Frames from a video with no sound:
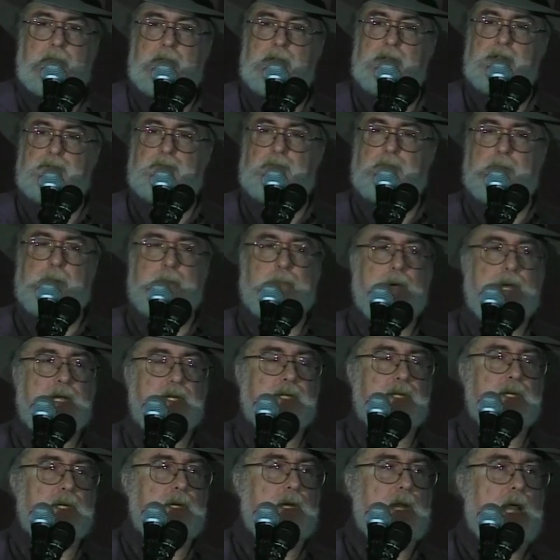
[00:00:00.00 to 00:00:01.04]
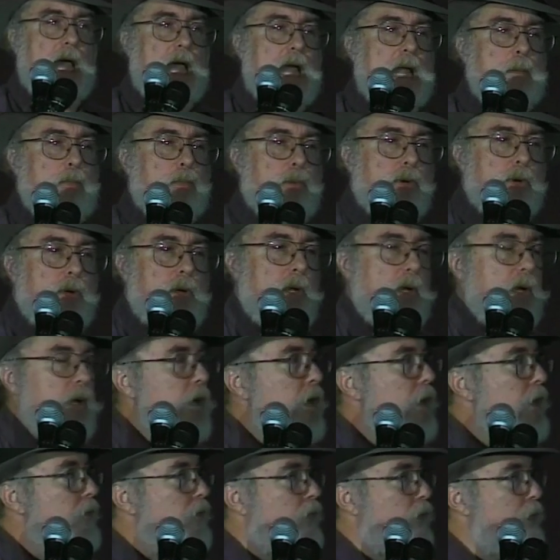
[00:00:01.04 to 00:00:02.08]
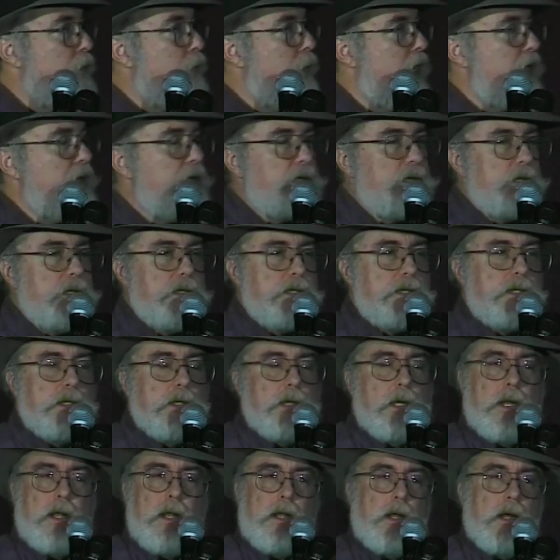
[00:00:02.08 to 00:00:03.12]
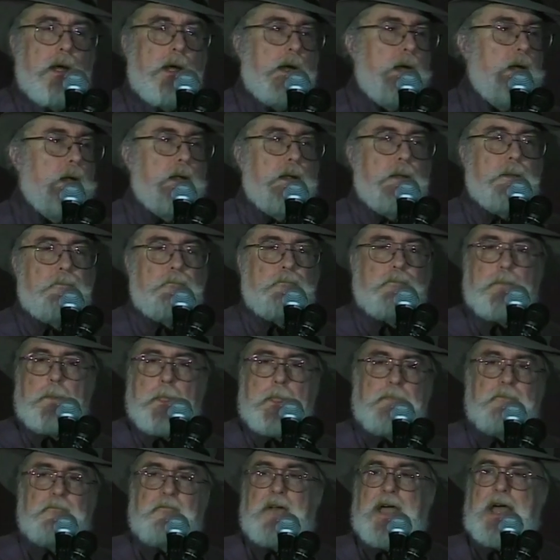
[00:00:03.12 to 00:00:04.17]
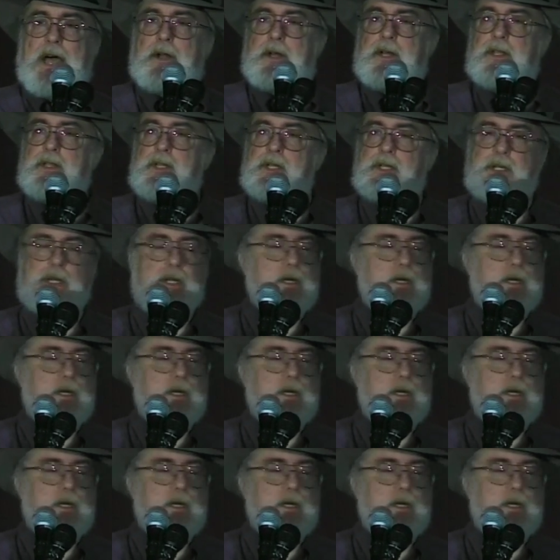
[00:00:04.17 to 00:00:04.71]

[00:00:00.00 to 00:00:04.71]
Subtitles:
in his Freemason apron. Freemasons founded this